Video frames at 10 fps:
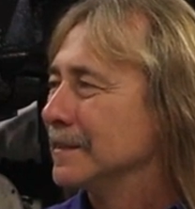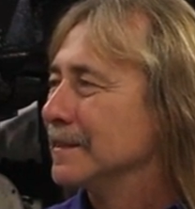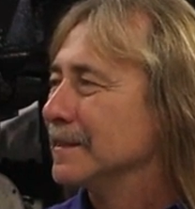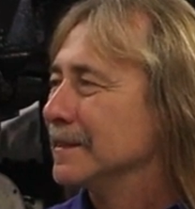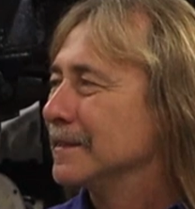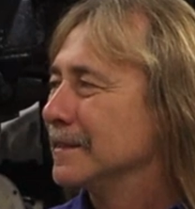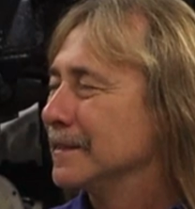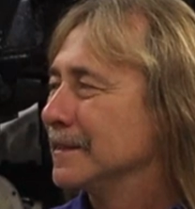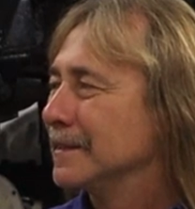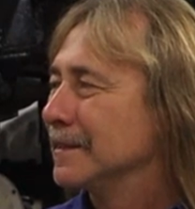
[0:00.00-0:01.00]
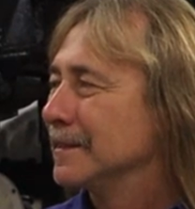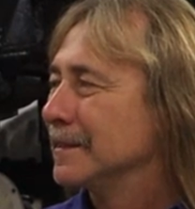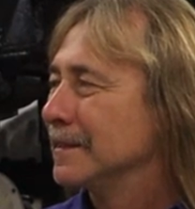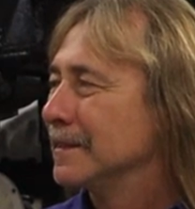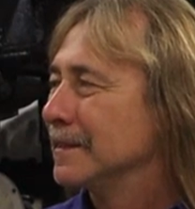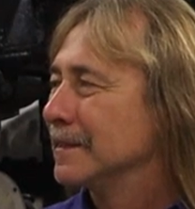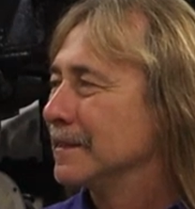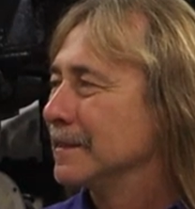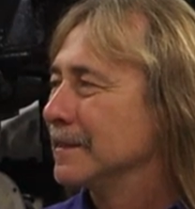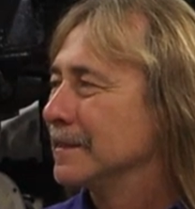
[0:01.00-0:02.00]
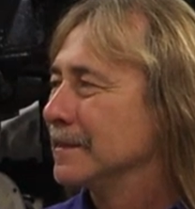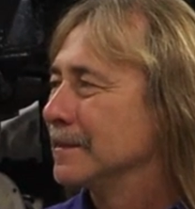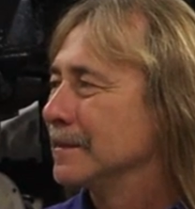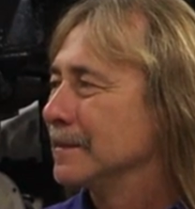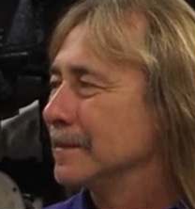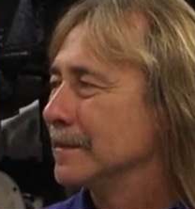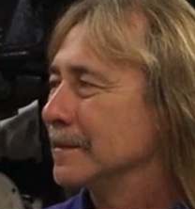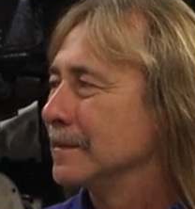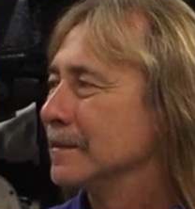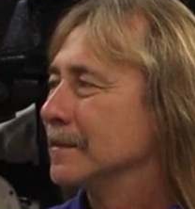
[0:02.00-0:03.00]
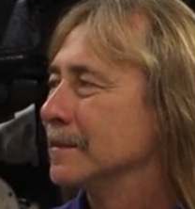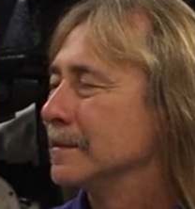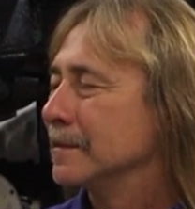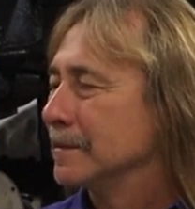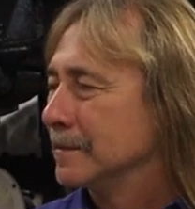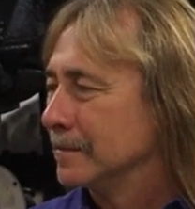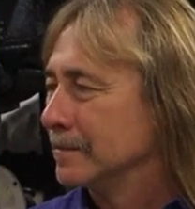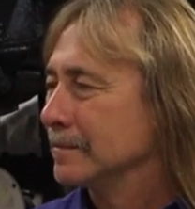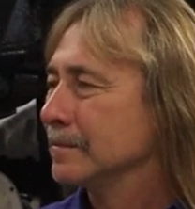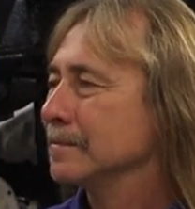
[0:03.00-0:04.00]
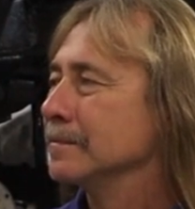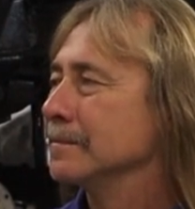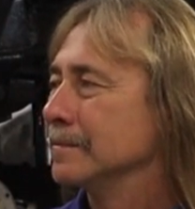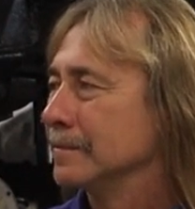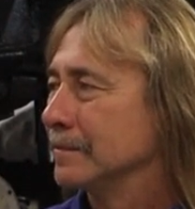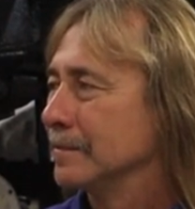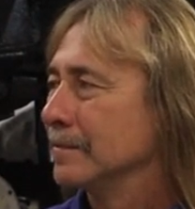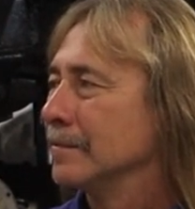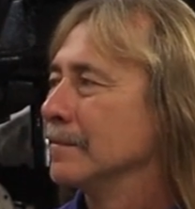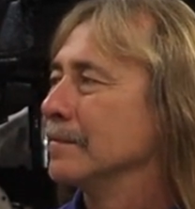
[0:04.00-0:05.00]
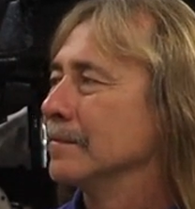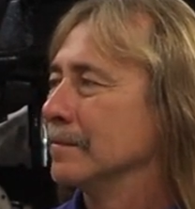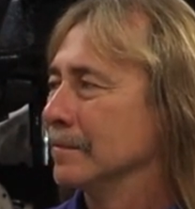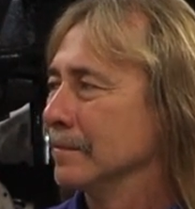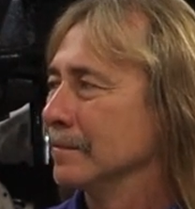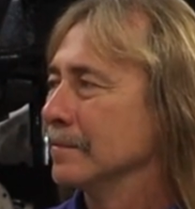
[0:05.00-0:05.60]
(silent)